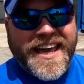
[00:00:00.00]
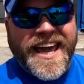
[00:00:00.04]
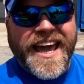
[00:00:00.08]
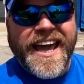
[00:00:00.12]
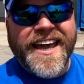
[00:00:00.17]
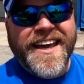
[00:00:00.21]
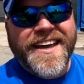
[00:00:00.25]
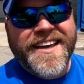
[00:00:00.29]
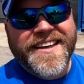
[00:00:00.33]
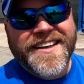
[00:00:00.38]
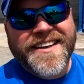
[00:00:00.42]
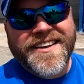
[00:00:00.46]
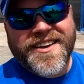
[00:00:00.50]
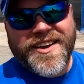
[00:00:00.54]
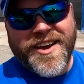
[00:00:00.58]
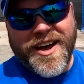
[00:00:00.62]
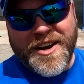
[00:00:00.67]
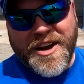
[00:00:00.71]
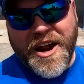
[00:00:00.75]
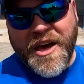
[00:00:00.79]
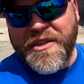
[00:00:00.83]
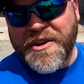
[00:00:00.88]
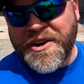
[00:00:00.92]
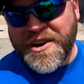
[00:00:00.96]
Okay,
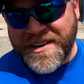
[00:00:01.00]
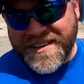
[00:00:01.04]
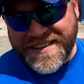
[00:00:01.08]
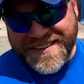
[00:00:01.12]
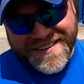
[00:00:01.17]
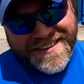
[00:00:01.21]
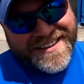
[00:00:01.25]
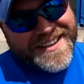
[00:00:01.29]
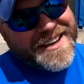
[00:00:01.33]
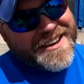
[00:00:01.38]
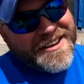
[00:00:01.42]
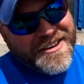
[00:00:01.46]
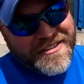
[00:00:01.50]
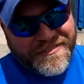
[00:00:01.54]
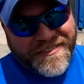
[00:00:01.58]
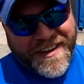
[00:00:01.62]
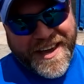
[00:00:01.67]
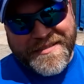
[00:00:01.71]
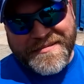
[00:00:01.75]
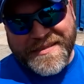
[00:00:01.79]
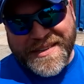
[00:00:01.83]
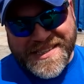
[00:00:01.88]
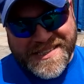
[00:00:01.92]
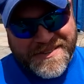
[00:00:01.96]
another
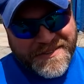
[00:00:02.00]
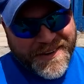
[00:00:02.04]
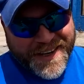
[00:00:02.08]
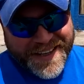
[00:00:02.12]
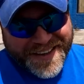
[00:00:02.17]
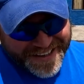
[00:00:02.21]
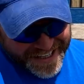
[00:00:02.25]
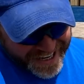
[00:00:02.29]
famous one